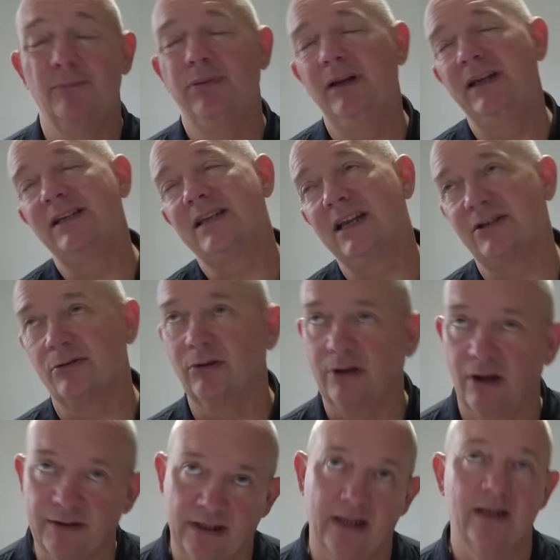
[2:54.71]
And please, let's not
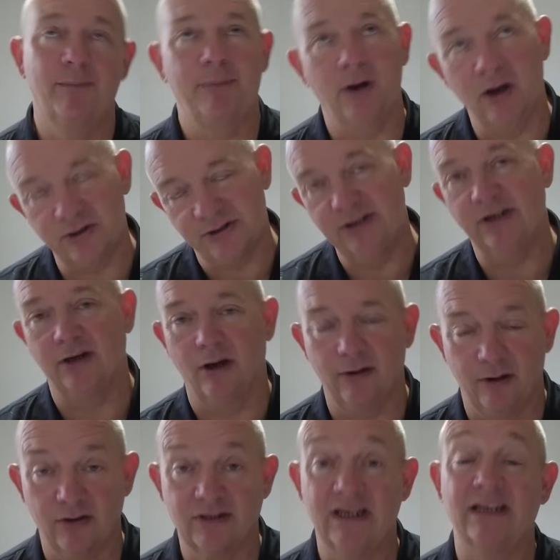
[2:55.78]
go down the bar for the go-go's.